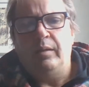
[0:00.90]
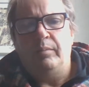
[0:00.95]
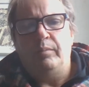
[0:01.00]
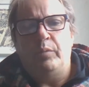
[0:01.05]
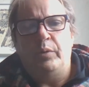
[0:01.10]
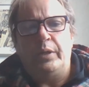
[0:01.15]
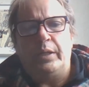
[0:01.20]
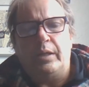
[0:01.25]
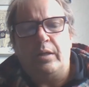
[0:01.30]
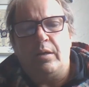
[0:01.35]

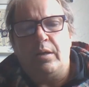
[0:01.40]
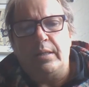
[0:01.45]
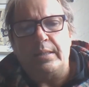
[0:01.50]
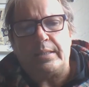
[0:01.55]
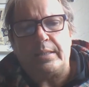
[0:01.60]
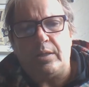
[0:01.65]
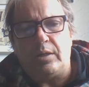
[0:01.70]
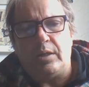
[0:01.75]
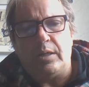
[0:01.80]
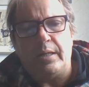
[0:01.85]
Morning,
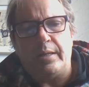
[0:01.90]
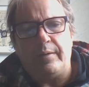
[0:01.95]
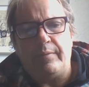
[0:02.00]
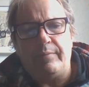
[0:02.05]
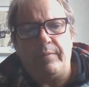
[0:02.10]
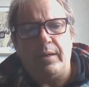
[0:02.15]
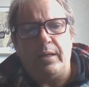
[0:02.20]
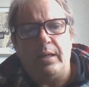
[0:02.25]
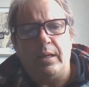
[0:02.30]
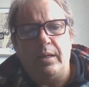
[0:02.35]
guys.
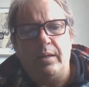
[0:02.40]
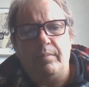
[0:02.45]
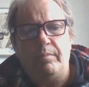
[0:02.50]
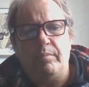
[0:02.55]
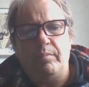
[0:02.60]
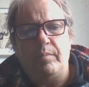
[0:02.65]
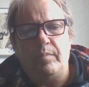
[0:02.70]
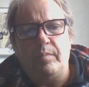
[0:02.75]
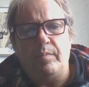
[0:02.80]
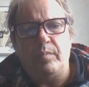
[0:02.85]
I've
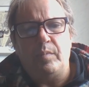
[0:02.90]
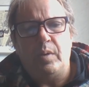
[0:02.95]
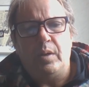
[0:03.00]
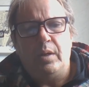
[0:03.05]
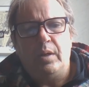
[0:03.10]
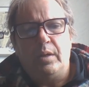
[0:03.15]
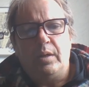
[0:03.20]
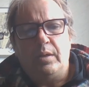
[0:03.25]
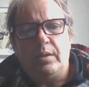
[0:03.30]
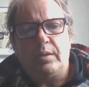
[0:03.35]

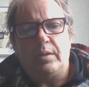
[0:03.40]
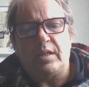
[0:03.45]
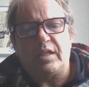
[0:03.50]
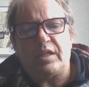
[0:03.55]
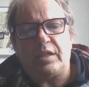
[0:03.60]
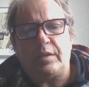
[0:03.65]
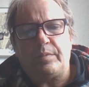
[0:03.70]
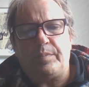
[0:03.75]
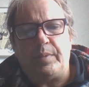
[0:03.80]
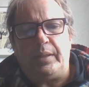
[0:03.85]
just